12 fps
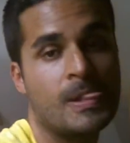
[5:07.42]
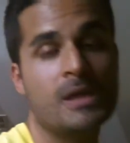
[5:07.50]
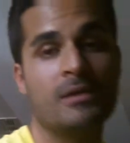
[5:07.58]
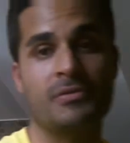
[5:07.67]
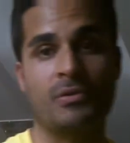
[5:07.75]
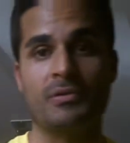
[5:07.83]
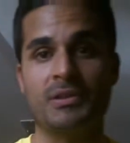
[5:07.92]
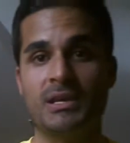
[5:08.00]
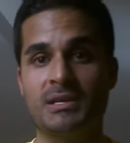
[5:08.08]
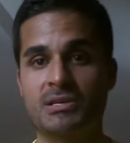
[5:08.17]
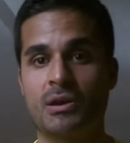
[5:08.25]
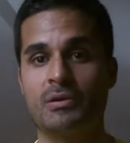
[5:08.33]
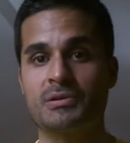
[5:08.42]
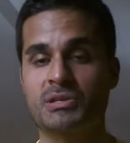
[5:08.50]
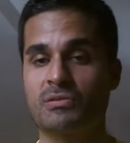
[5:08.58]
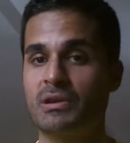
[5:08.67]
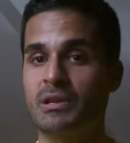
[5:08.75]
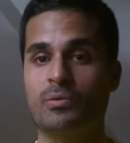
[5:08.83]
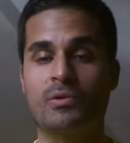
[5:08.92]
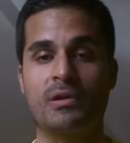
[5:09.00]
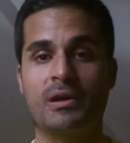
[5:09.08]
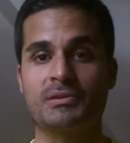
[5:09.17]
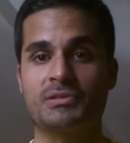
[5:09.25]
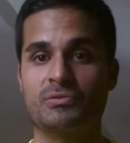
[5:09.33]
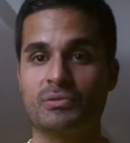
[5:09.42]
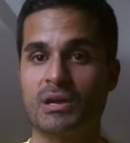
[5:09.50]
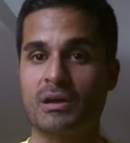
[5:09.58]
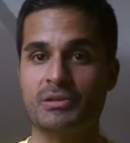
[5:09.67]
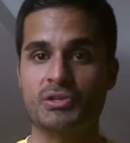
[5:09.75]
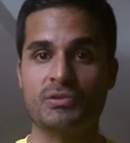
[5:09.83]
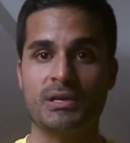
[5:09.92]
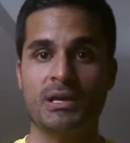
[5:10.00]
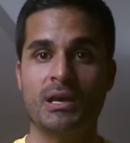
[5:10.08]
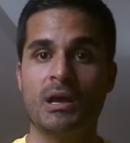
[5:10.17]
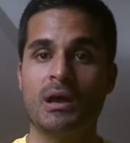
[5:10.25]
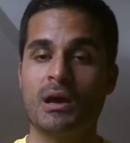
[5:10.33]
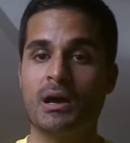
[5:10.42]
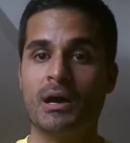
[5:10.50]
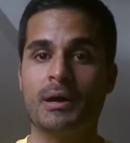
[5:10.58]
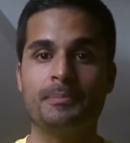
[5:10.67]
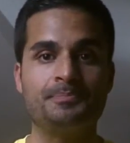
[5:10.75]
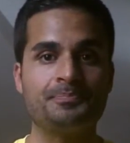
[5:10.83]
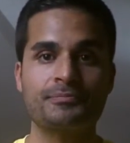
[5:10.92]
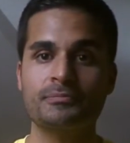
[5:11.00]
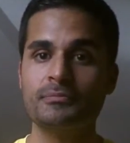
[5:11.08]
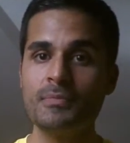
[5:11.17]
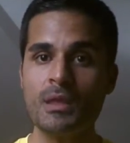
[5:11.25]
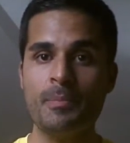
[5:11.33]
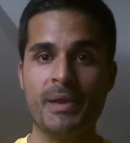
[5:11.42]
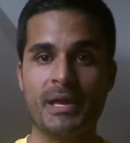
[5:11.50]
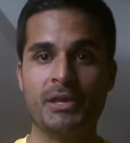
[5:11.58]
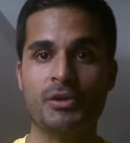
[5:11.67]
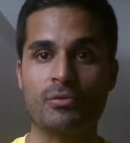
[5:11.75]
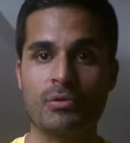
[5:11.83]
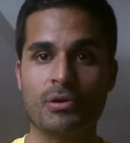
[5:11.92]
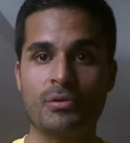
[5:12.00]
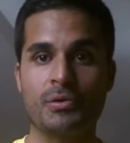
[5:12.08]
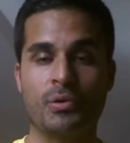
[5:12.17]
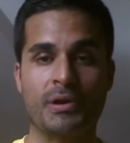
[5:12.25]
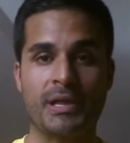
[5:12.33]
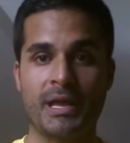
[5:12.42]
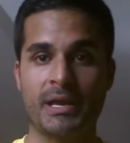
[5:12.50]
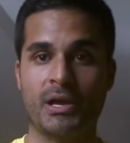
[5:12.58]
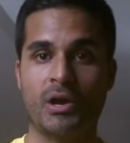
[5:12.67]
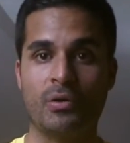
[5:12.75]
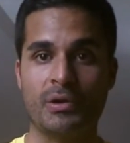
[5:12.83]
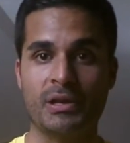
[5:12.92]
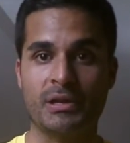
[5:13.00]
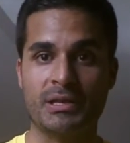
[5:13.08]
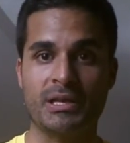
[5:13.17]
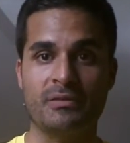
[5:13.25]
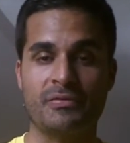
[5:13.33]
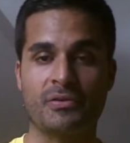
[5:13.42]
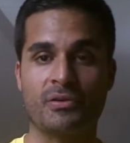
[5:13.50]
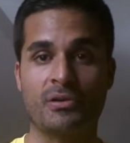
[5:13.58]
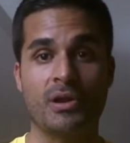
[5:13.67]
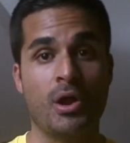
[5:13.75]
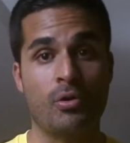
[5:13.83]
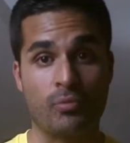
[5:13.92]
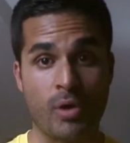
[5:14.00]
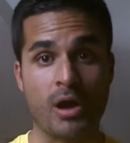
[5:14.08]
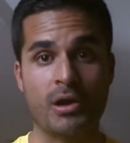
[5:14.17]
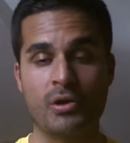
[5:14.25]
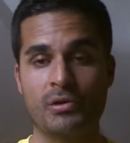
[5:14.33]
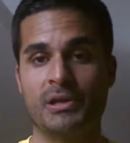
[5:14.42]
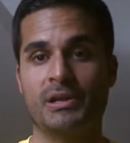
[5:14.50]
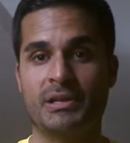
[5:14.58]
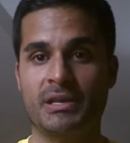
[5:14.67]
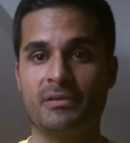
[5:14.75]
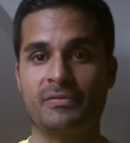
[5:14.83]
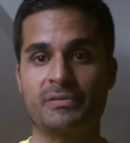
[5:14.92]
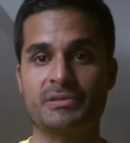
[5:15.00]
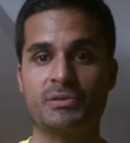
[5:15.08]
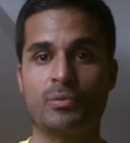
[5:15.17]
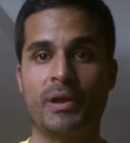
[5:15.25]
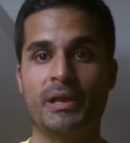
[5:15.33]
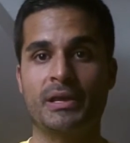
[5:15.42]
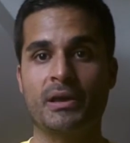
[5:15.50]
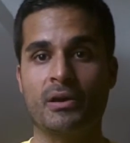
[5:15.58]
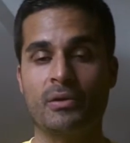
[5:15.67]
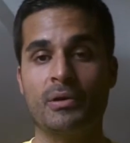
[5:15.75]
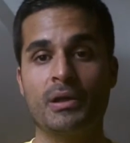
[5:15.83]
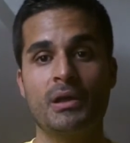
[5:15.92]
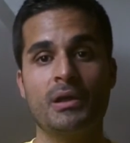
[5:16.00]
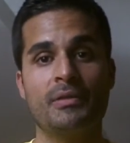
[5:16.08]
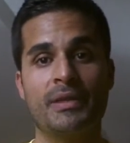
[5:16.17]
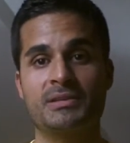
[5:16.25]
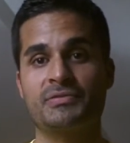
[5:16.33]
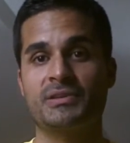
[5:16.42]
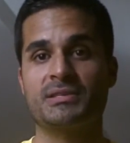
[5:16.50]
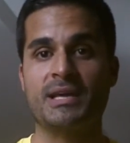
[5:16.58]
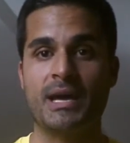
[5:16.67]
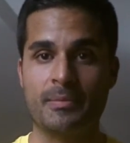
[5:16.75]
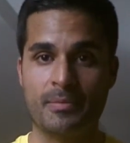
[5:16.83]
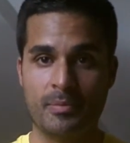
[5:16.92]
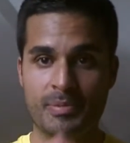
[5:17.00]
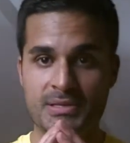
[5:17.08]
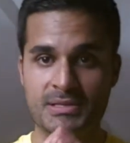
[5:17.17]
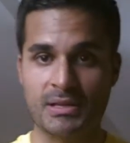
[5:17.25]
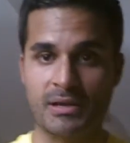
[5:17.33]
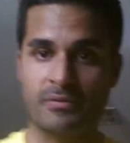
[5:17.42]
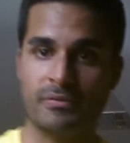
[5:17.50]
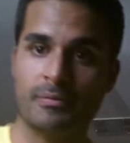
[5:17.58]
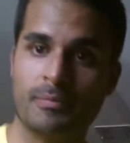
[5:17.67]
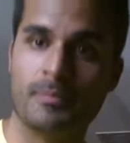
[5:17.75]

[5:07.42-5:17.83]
If you're on the East Coast or anywhere else through the country, um, making your own or getting coconut kefir, raw coconut kefir is the way to go. Thanks for your time. Peace and love.